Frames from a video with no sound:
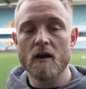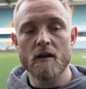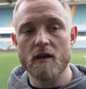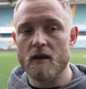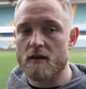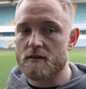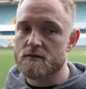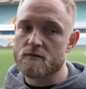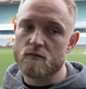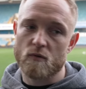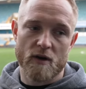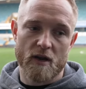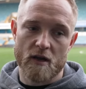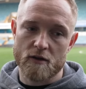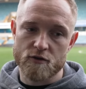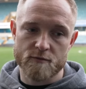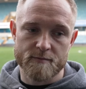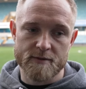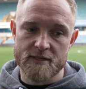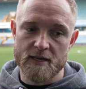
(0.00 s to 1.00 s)
Yes, one
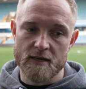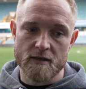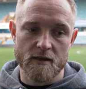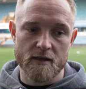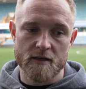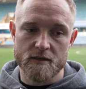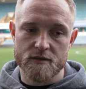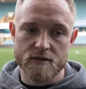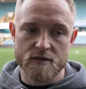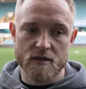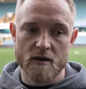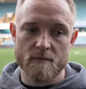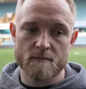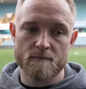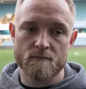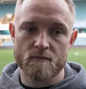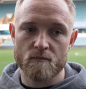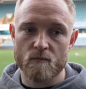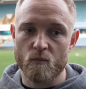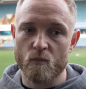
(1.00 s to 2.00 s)
hundred percent. It's
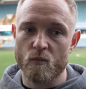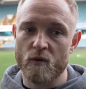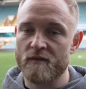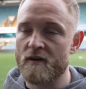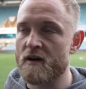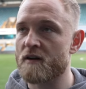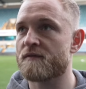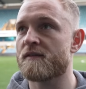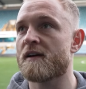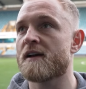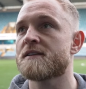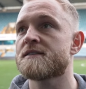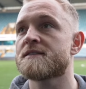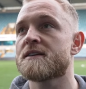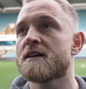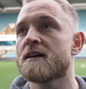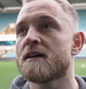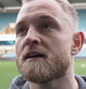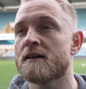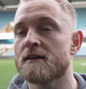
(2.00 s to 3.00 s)
um, with our fans
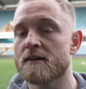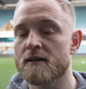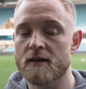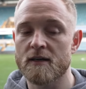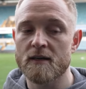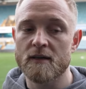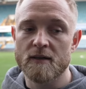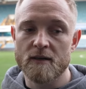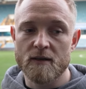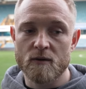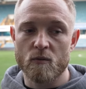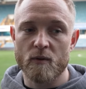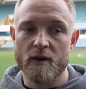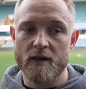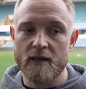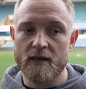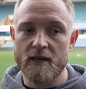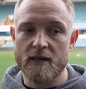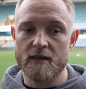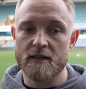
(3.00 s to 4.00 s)
there.
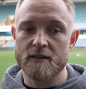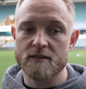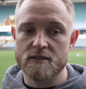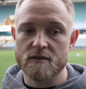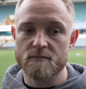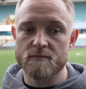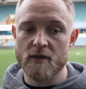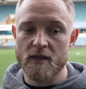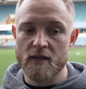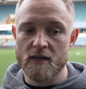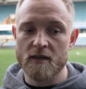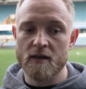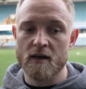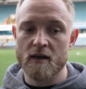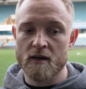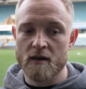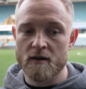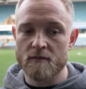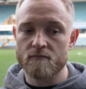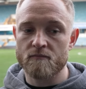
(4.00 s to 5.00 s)
We need it to be.
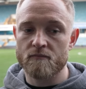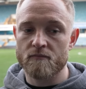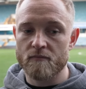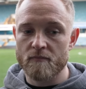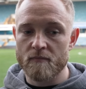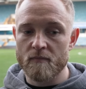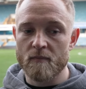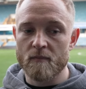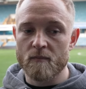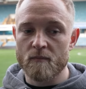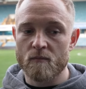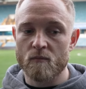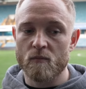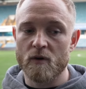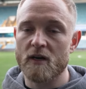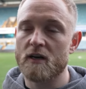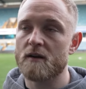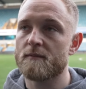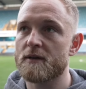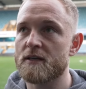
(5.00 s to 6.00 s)
Uh, we
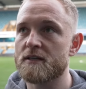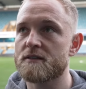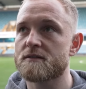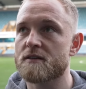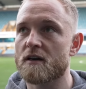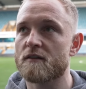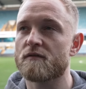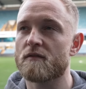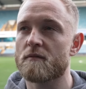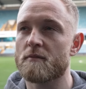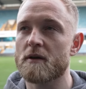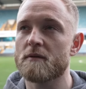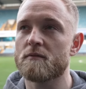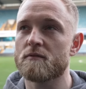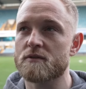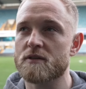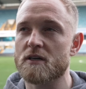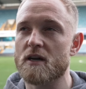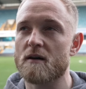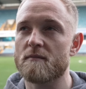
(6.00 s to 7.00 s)
need it to be tough for
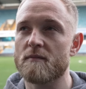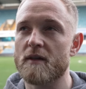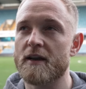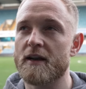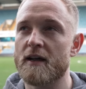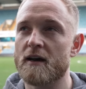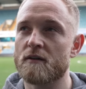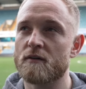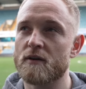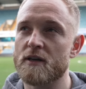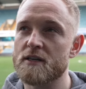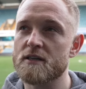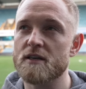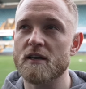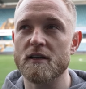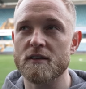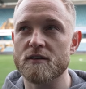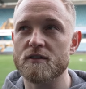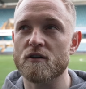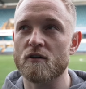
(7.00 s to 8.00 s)
people to come there now. It,
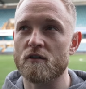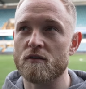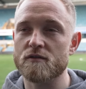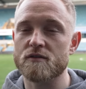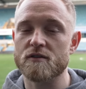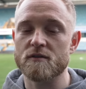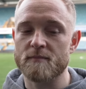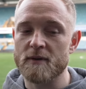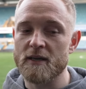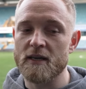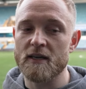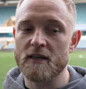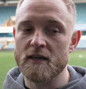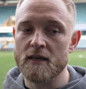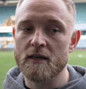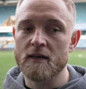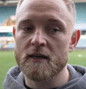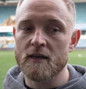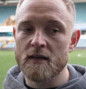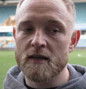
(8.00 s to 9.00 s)
it's got to be.
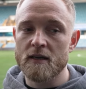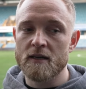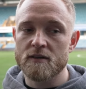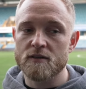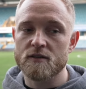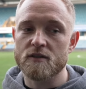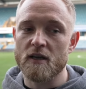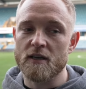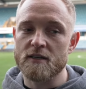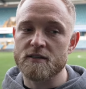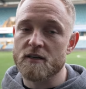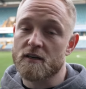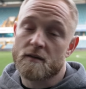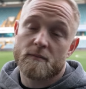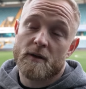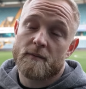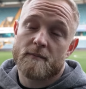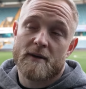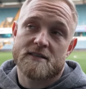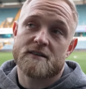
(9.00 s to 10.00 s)
It's, it's going to
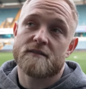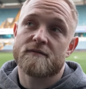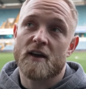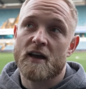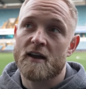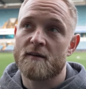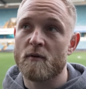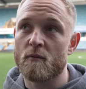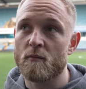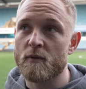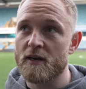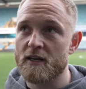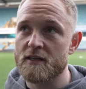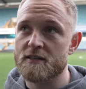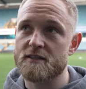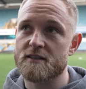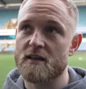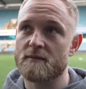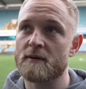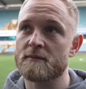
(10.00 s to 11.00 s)
be a massive game, and we need
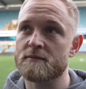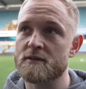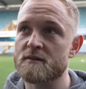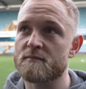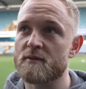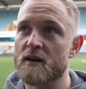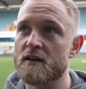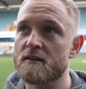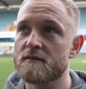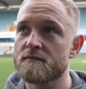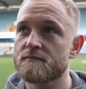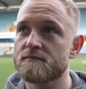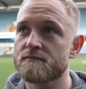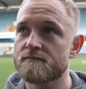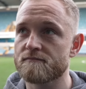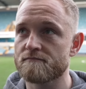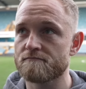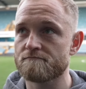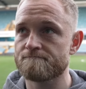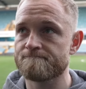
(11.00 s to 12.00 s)
to step up to the plate.
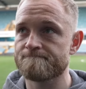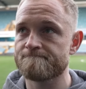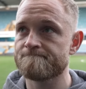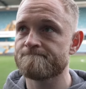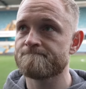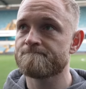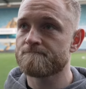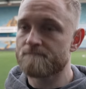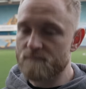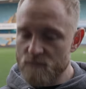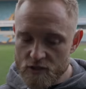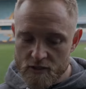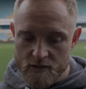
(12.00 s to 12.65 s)
Alex, thank you very much.